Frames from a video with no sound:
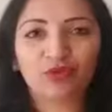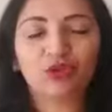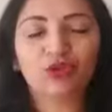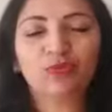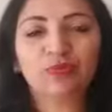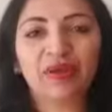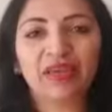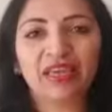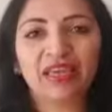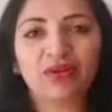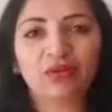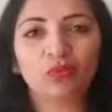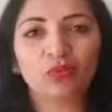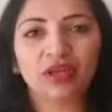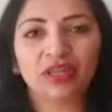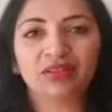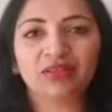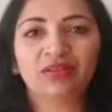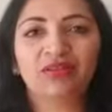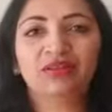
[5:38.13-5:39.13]
To begin
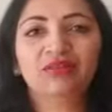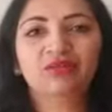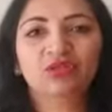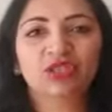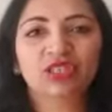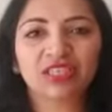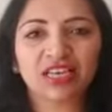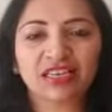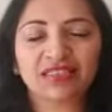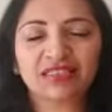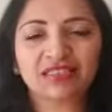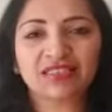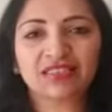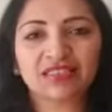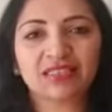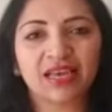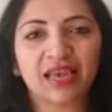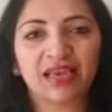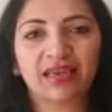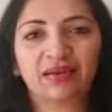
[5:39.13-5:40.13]
with, just
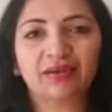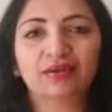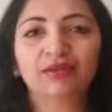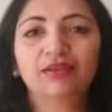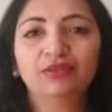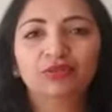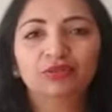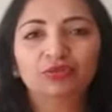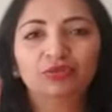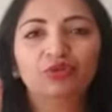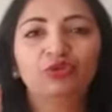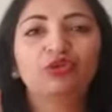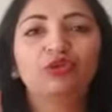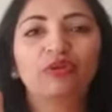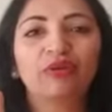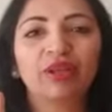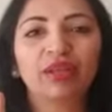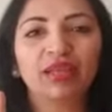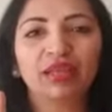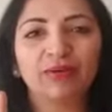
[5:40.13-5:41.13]
take
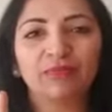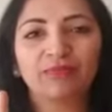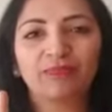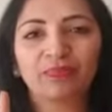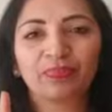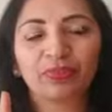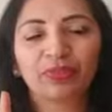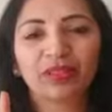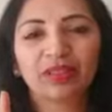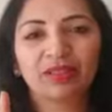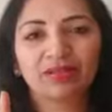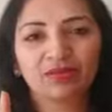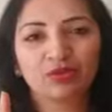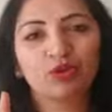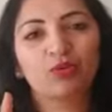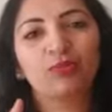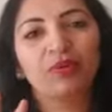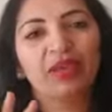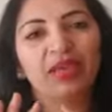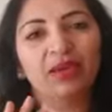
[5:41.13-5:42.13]
3
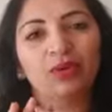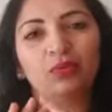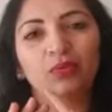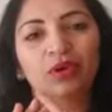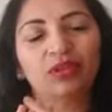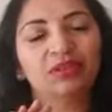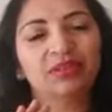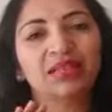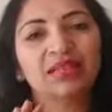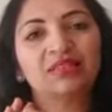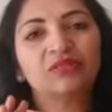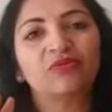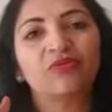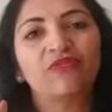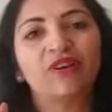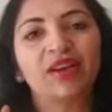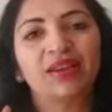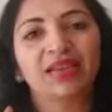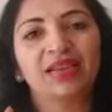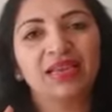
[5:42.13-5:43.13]
to begin with. It's
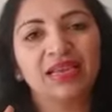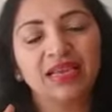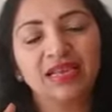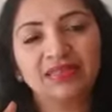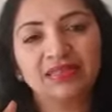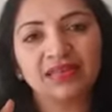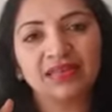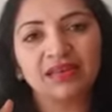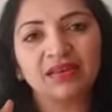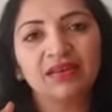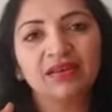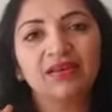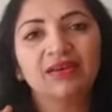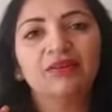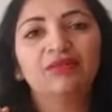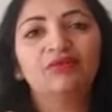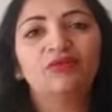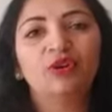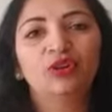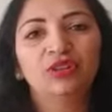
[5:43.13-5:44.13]
very easy
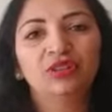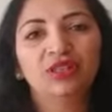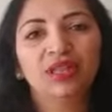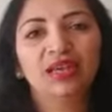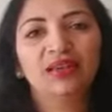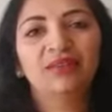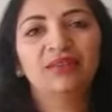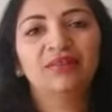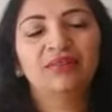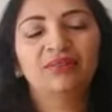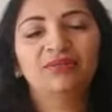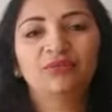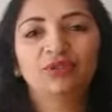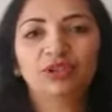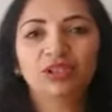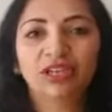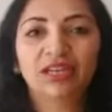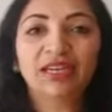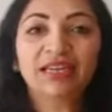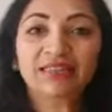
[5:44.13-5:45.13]
for
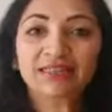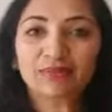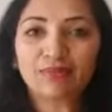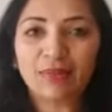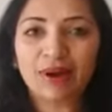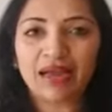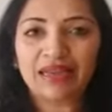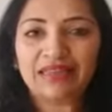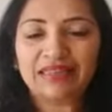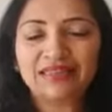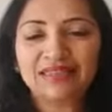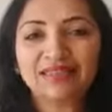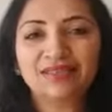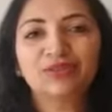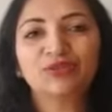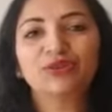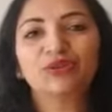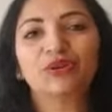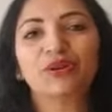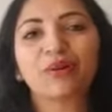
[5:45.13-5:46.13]
the little minds
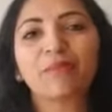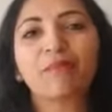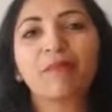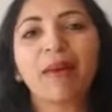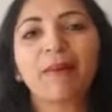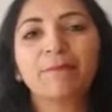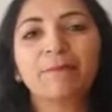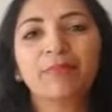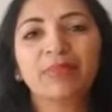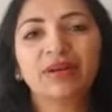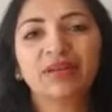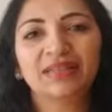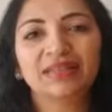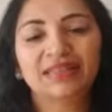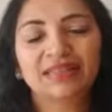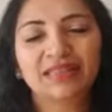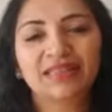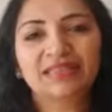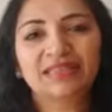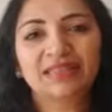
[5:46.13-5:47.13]
to remember
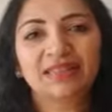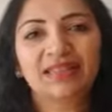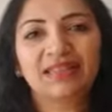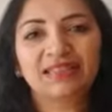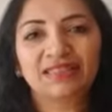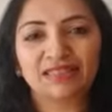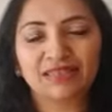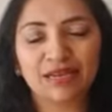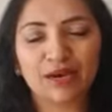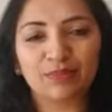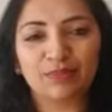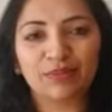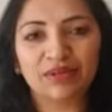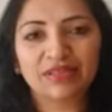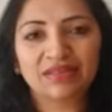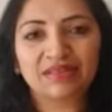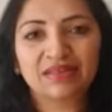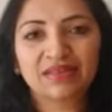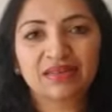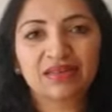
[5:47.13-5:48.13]
these little
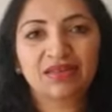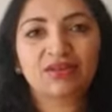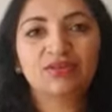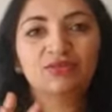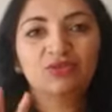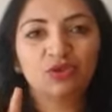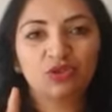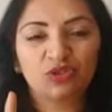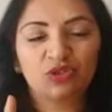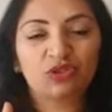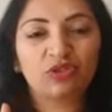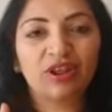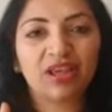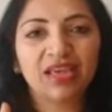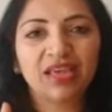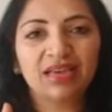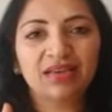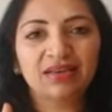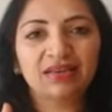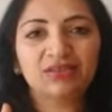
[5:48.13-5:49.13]
numbers. So
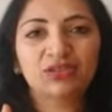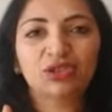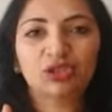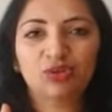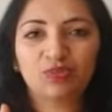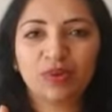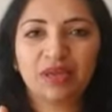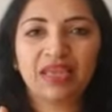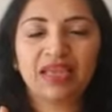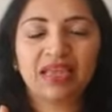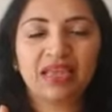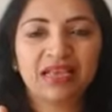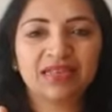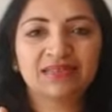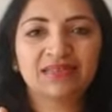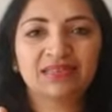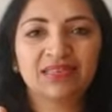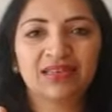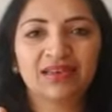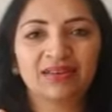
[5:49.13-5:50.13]
3 should be
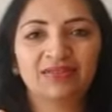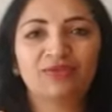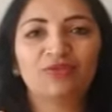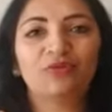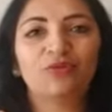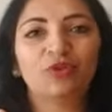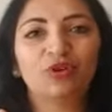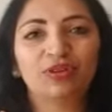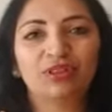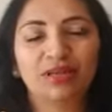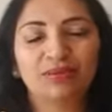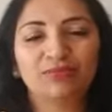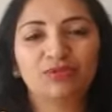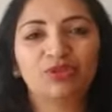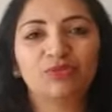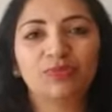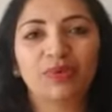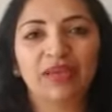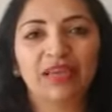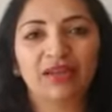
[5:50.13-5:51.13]
easier for them
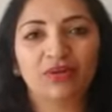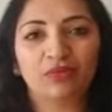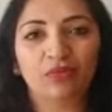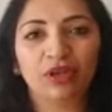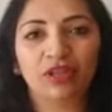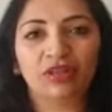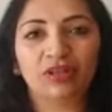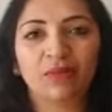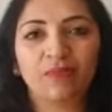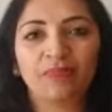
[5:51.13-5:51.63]
to begin with.